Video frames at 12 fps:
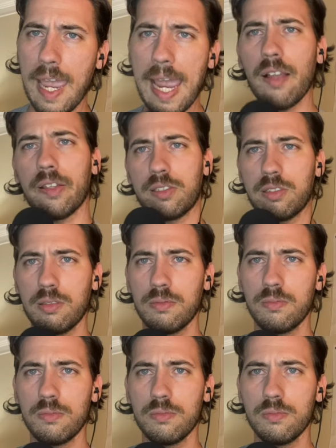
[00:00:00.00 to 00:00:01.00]
Alex.
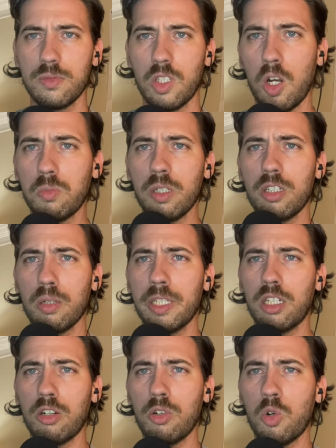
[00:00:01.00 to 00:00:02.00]
Home Run Derby
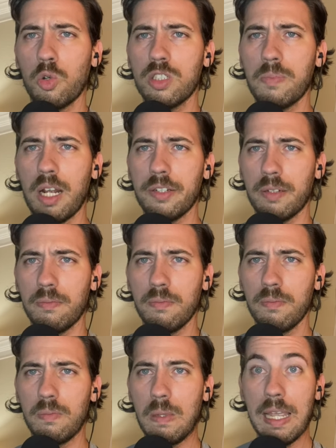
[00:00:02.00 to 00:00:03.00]
correspondent.
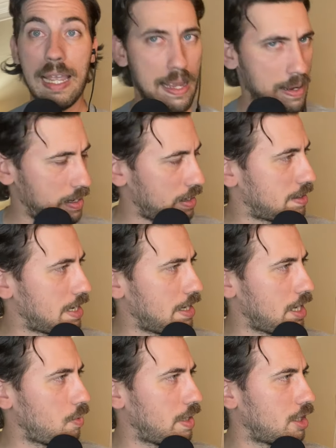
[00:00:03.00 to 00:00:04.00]
Did
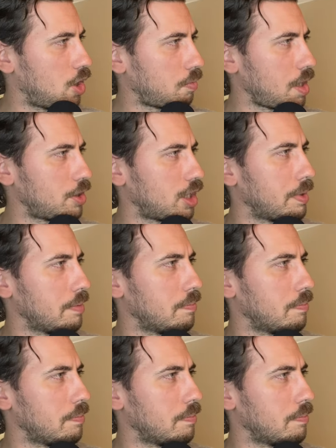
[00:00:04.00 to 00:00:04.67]
he win the Home Run Derby?